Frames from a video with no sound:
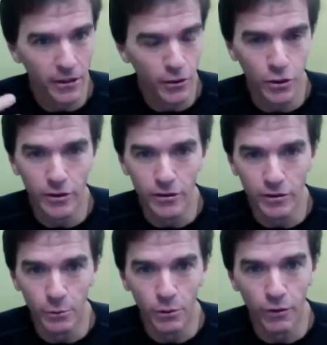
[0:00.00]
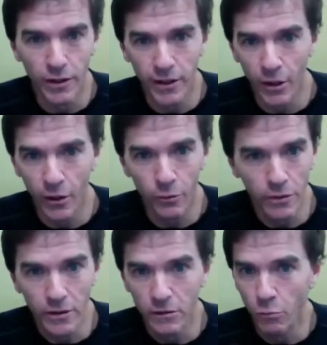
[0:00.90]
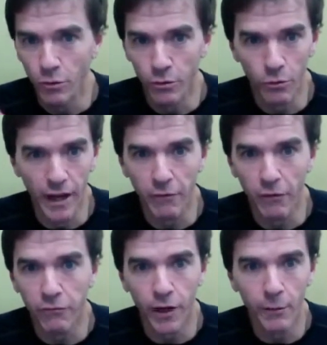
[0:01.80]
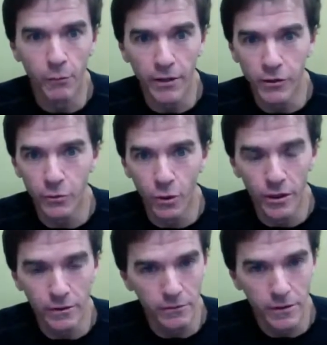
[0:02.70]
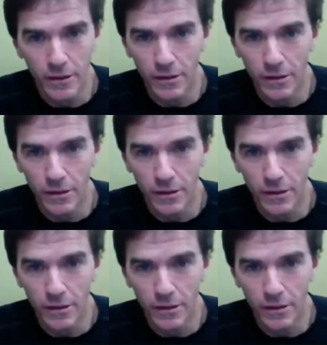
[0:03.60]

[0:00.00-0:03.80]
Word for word: You're shooting smooth video with whatever frame rate you want.